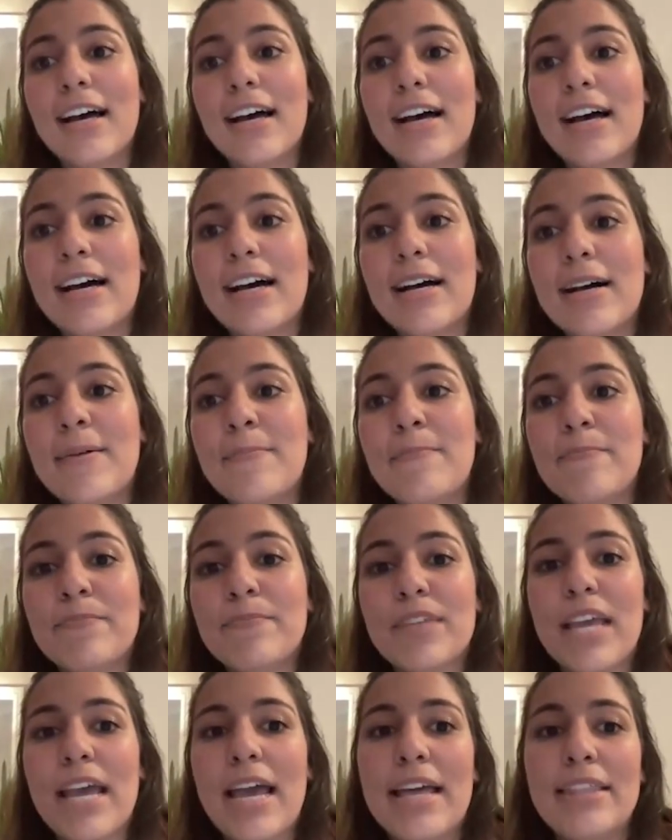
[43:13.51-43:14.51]

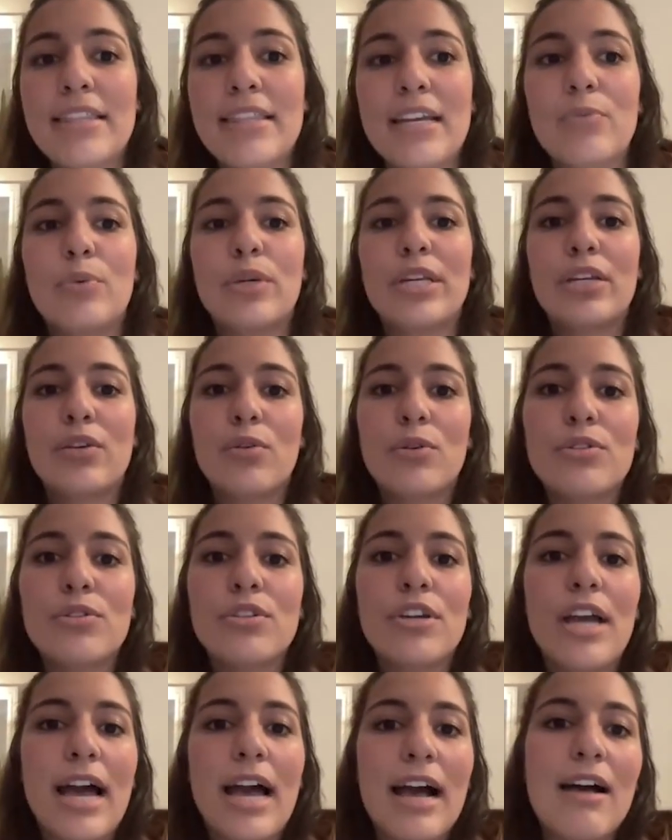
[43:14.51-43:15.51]
Um, and then we
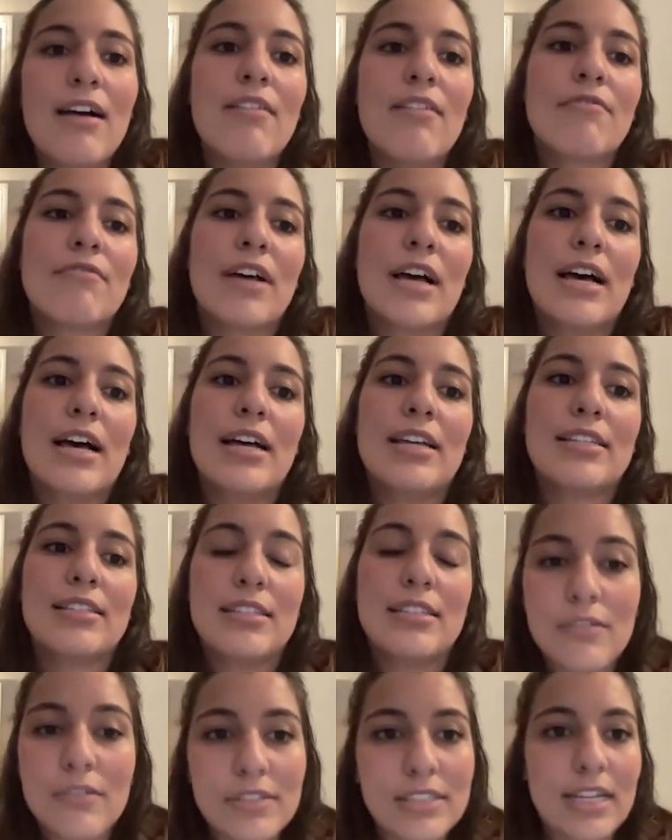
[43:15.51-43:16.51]
also have a uh,
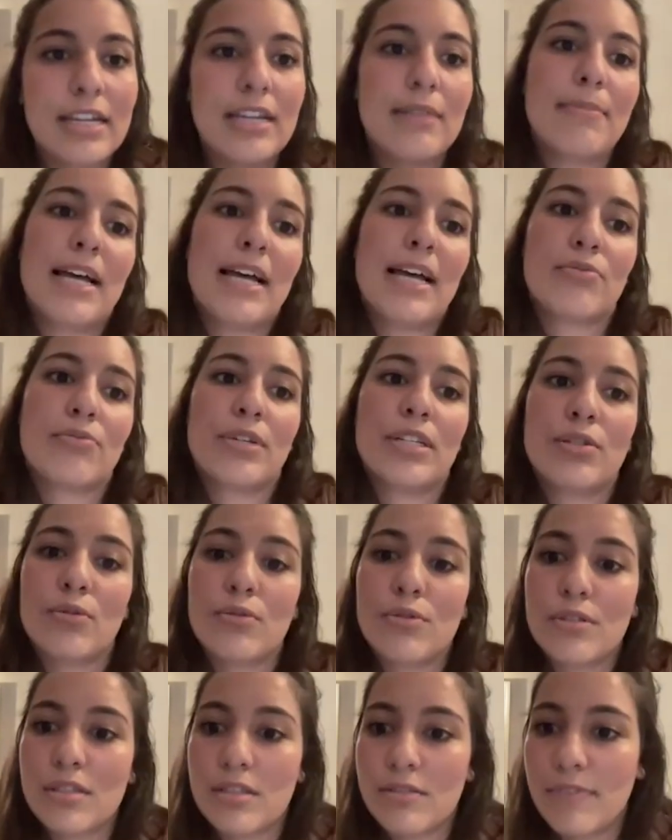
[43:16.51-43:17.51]
self-study maths
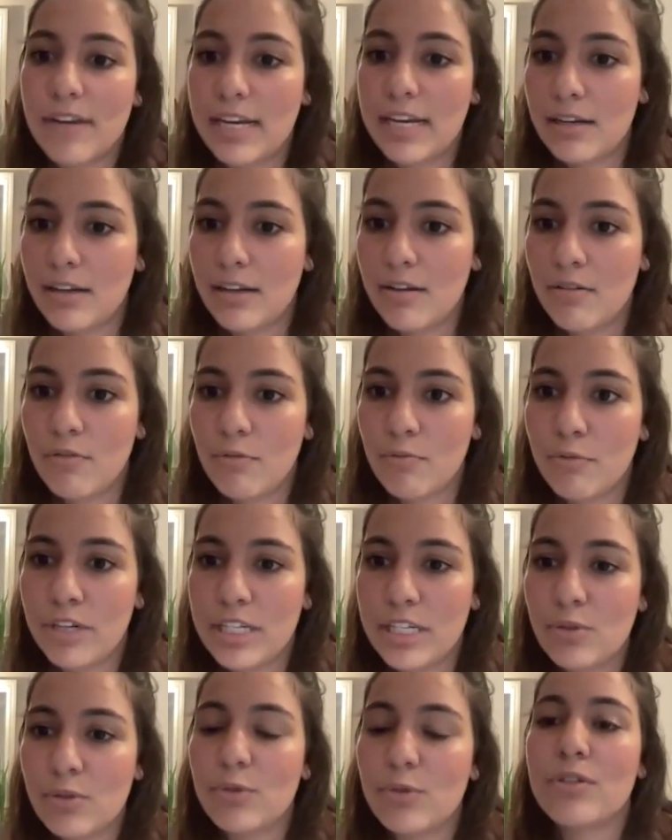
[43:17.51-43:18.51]
resources avail- uh,
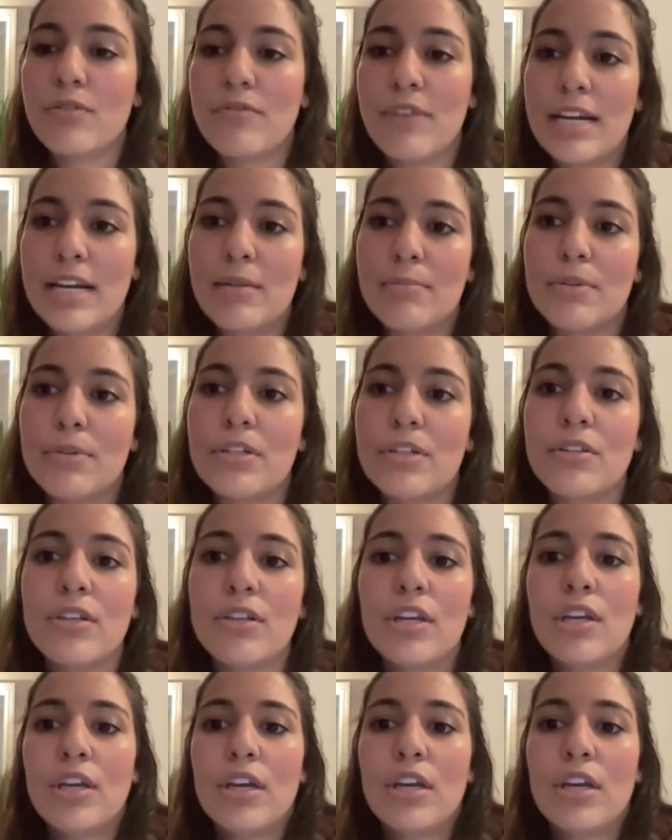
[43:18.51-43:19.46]
resource available